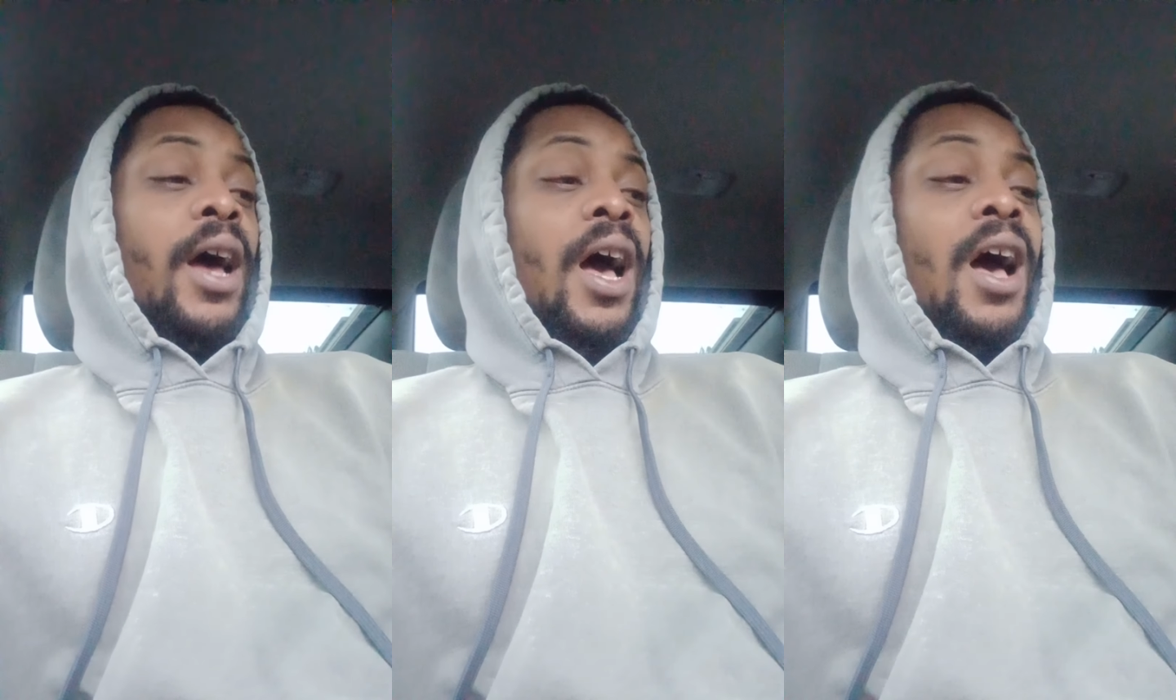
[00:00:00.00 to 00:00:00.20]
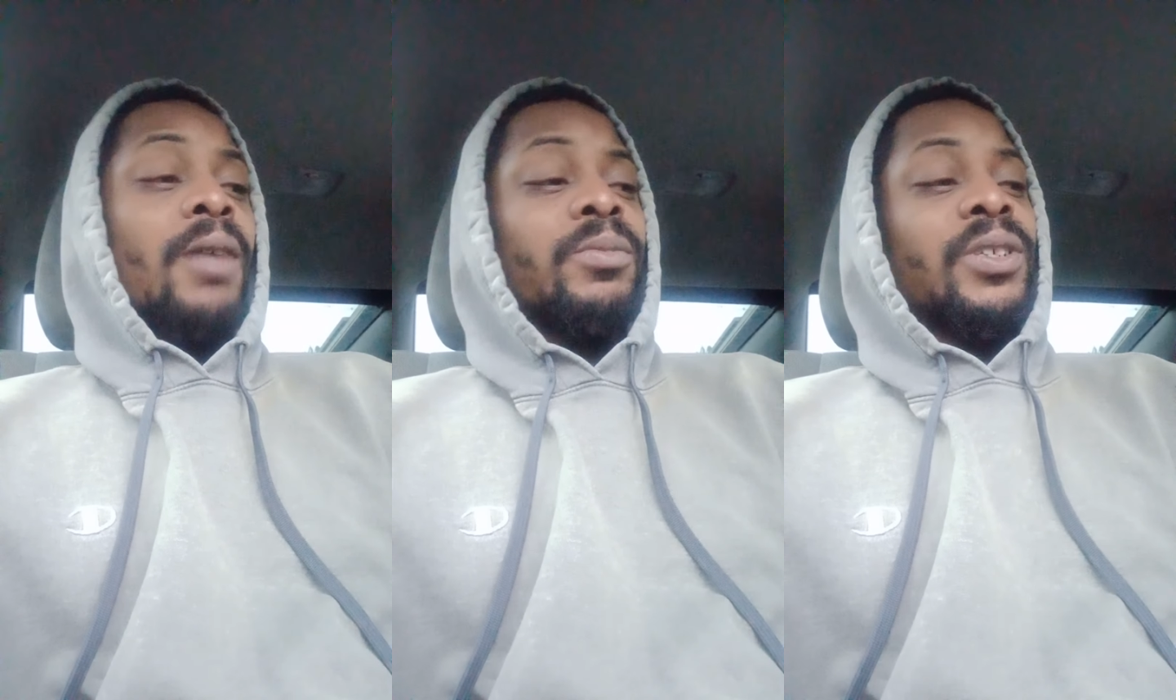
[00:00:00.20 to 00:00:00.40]

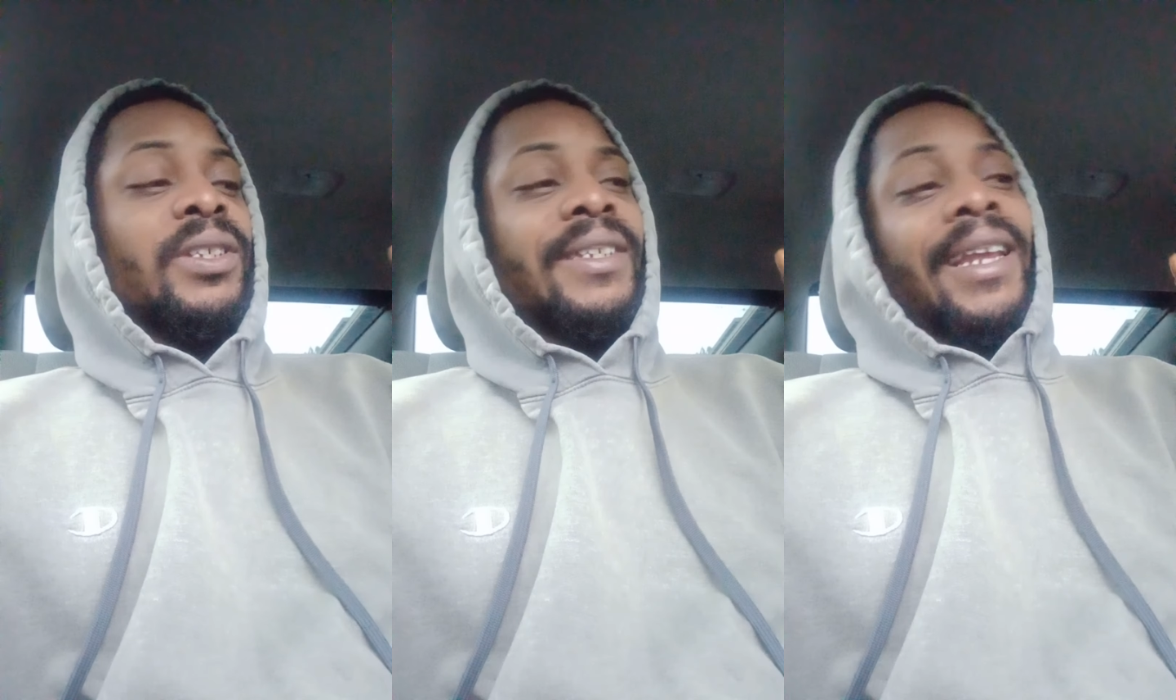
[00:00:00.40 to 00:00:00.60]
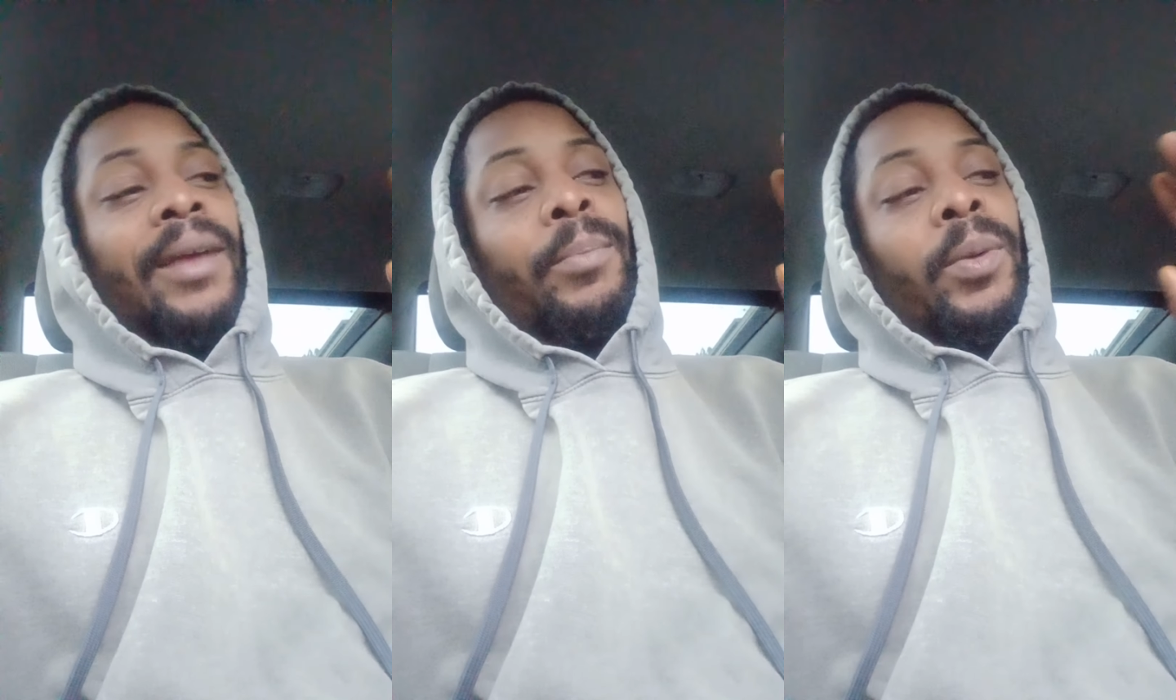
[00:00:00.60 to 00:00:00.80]
I'm
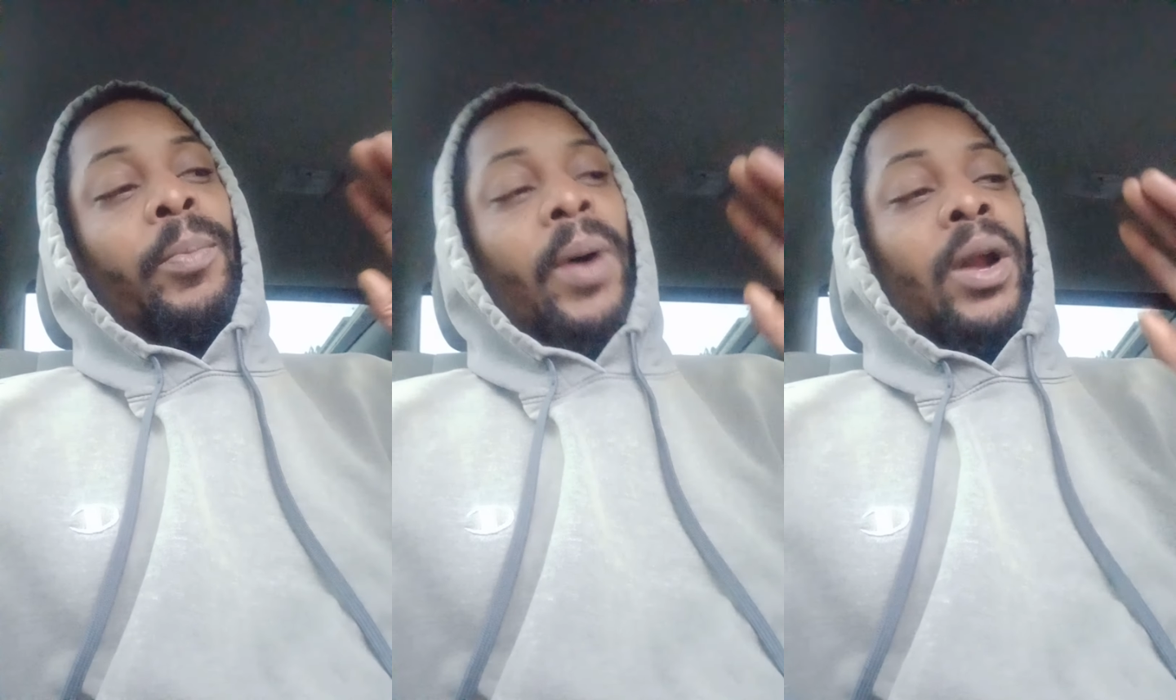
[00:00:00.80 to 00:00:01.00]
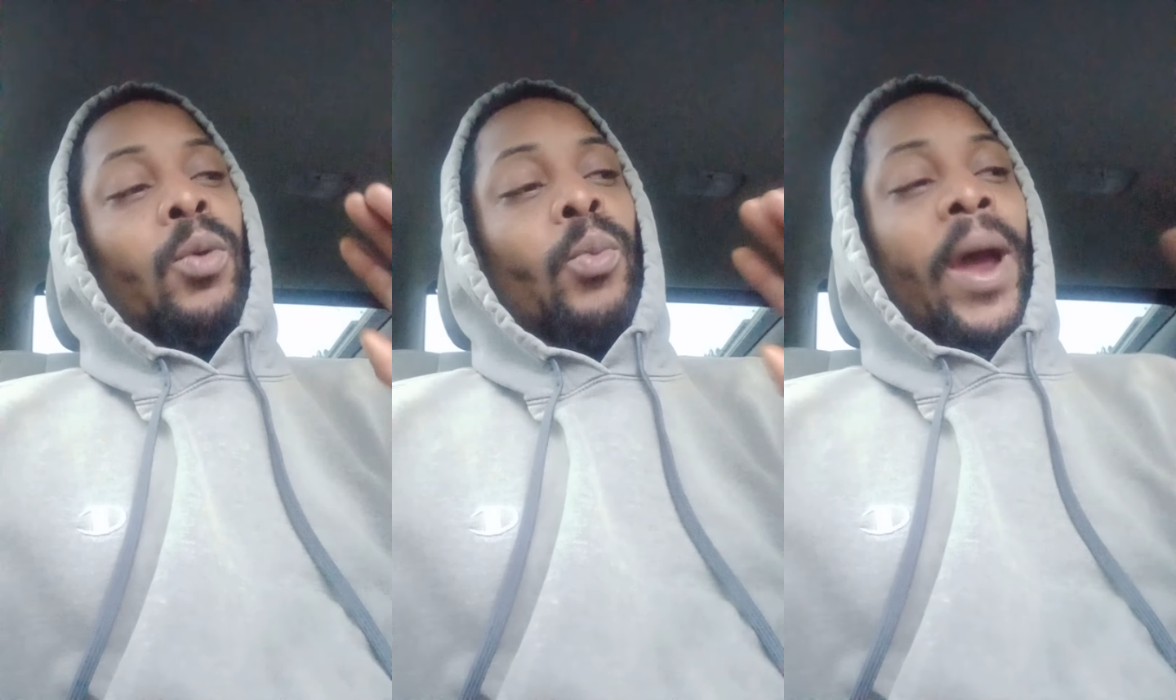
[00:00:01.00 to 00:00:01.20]
just saying, but
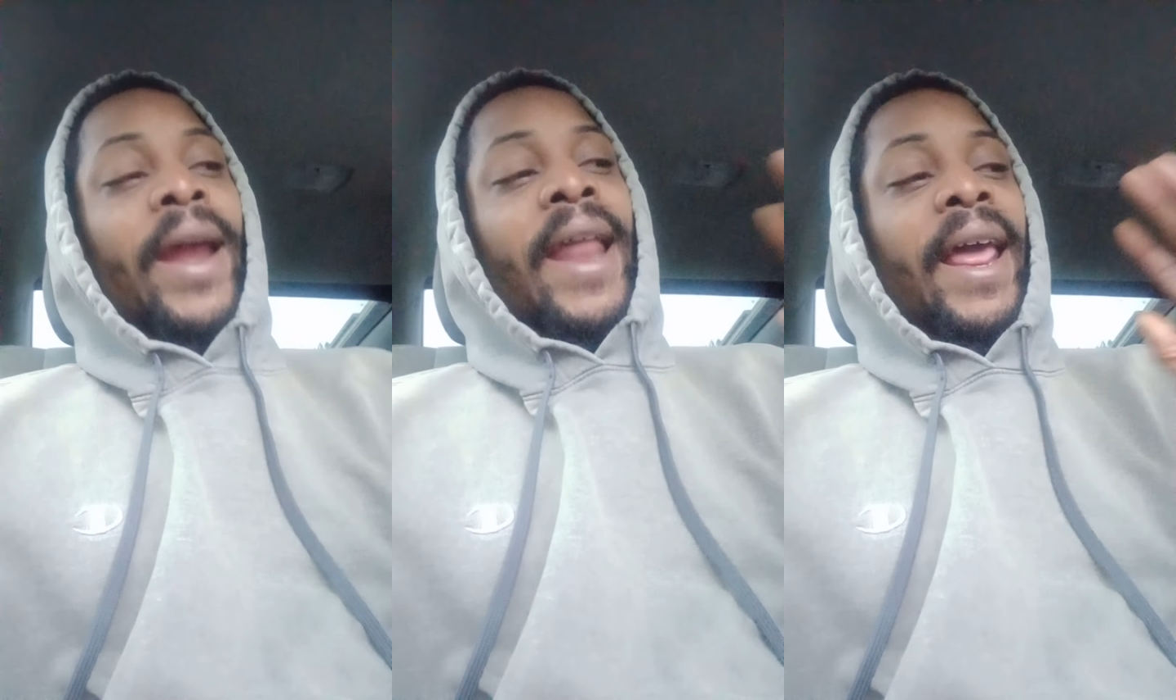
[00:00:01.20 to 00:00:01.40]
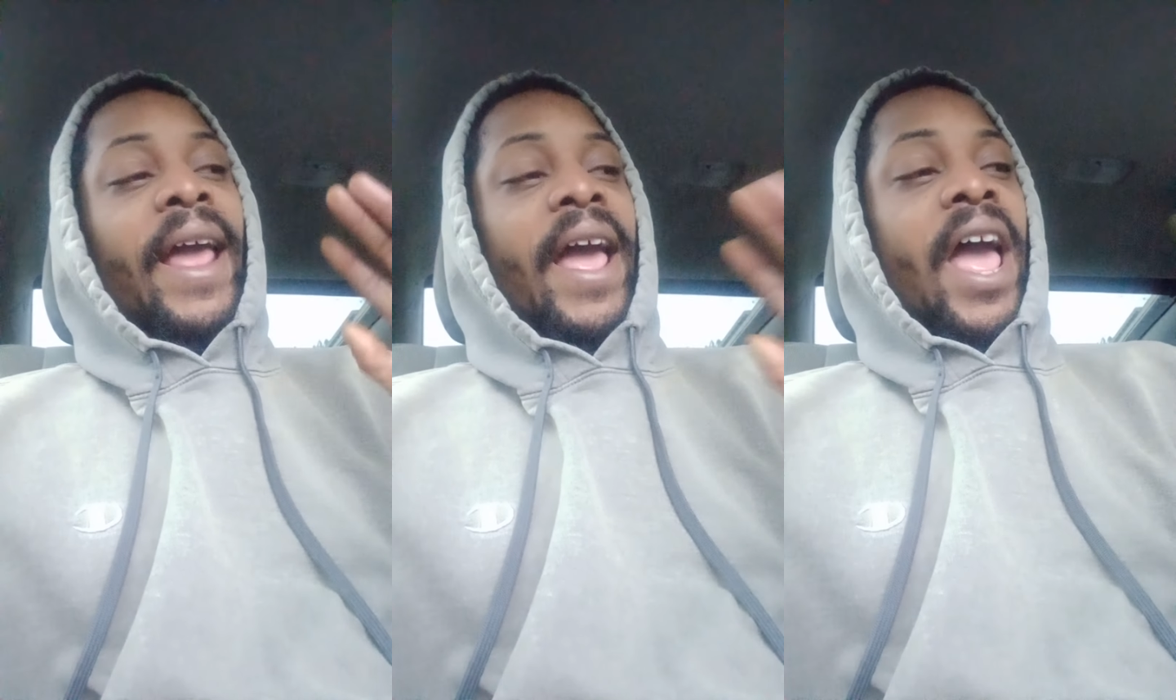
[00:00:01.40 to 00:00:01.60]
by the way
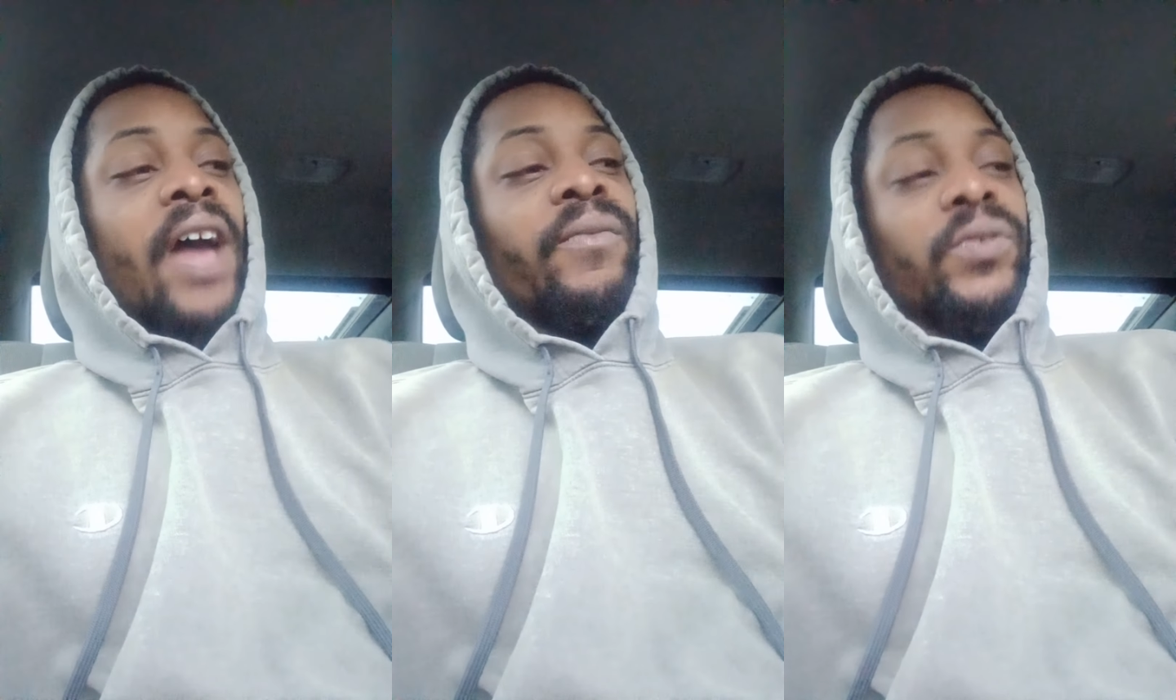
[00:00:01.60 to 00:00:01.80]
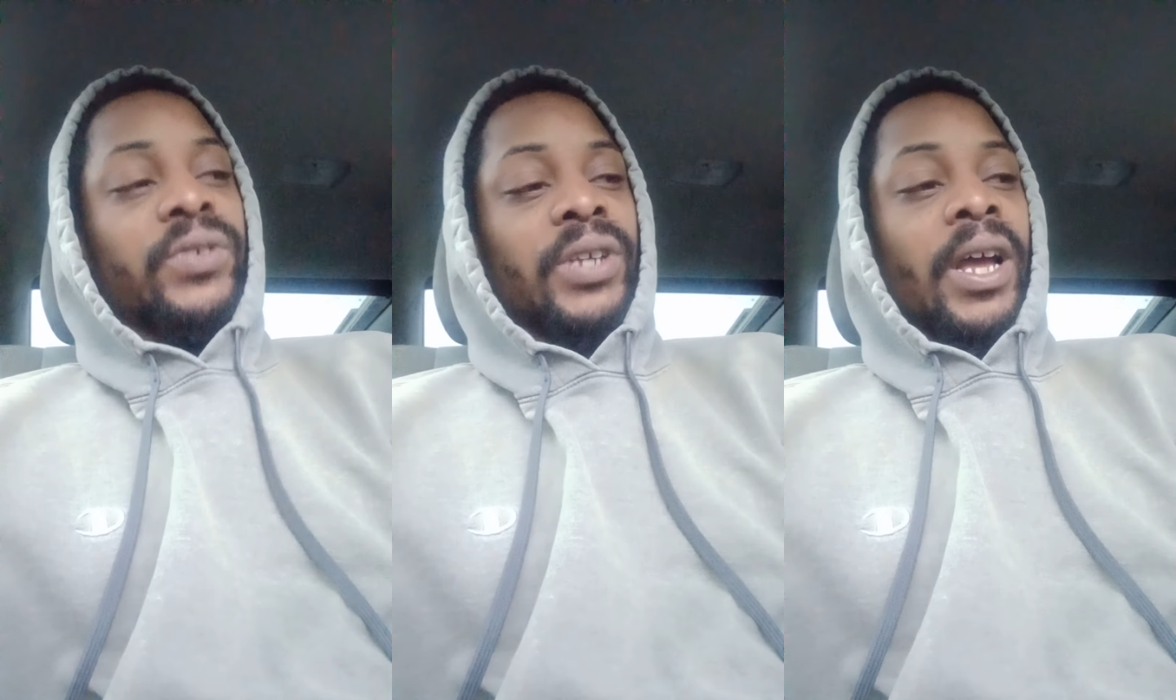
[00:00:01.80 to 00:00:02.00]
they
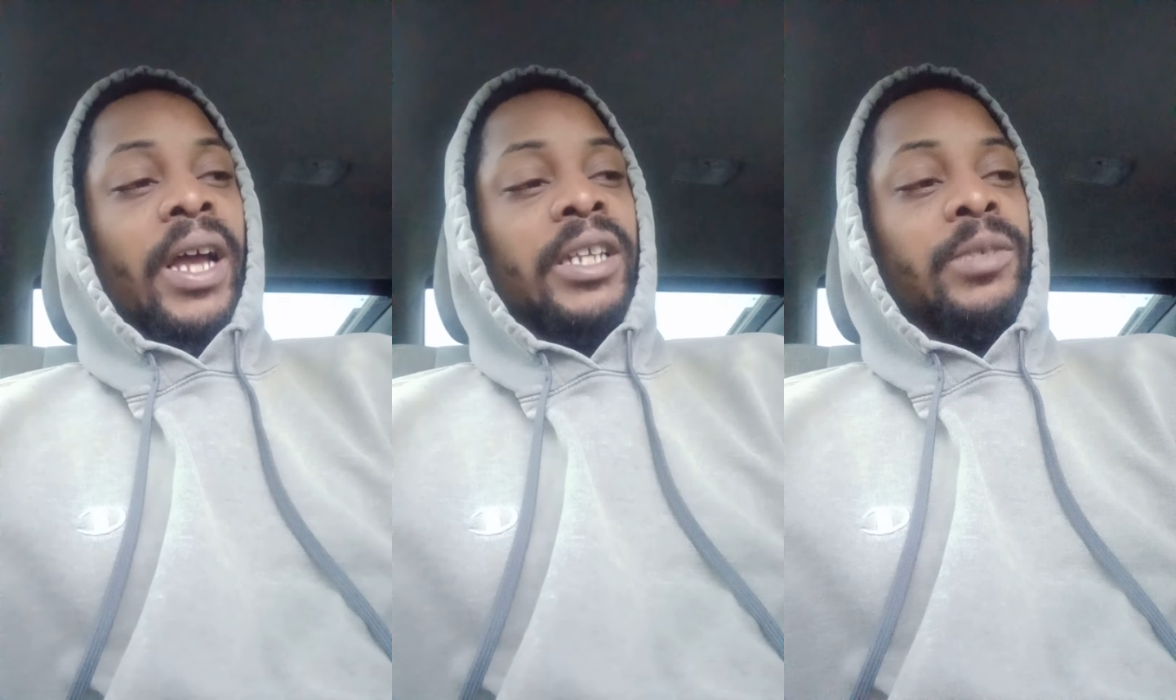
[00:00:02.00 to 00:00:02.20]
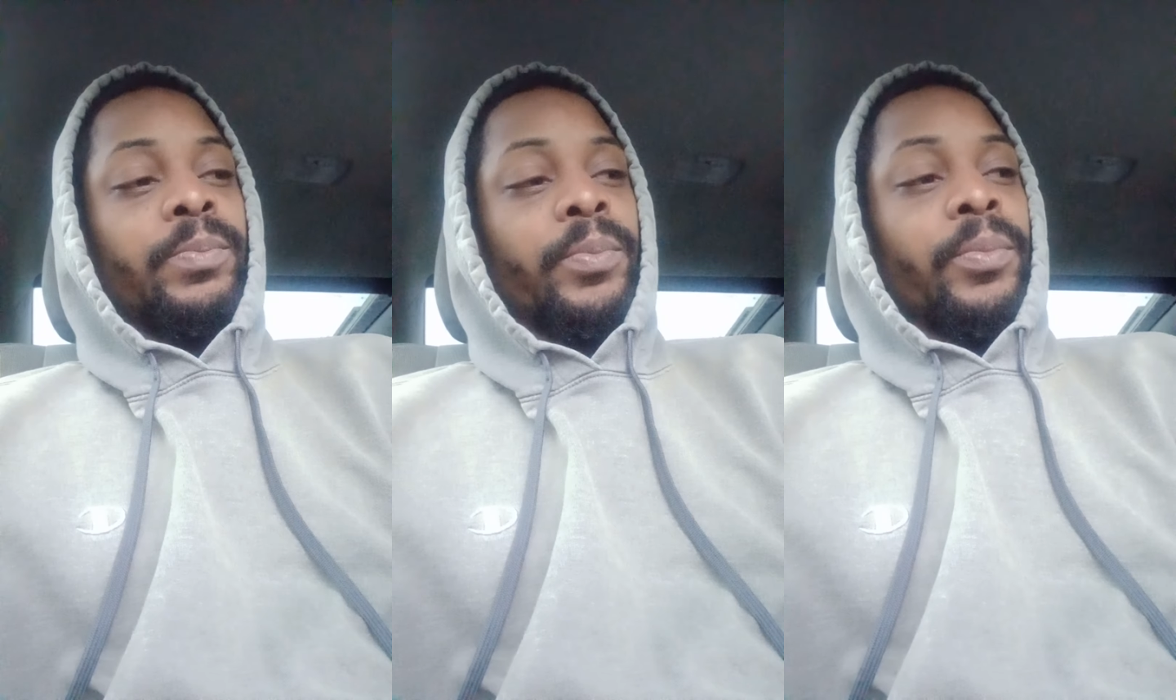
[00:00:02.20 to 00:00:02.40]

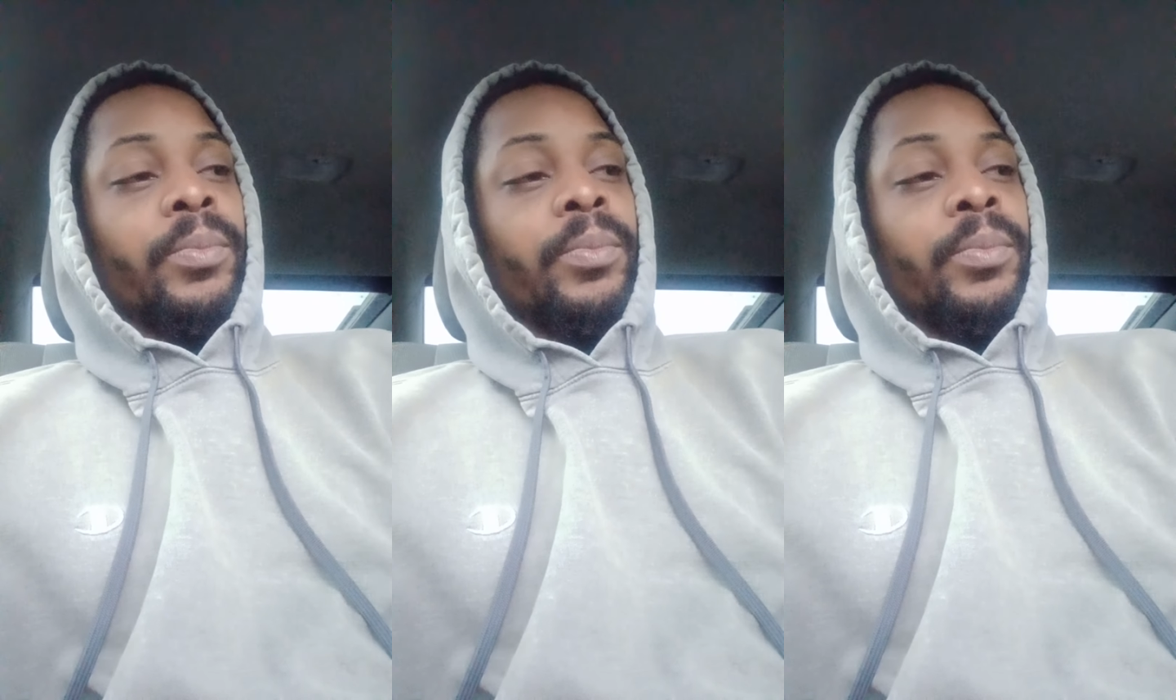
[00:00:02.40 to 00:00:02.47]
advertise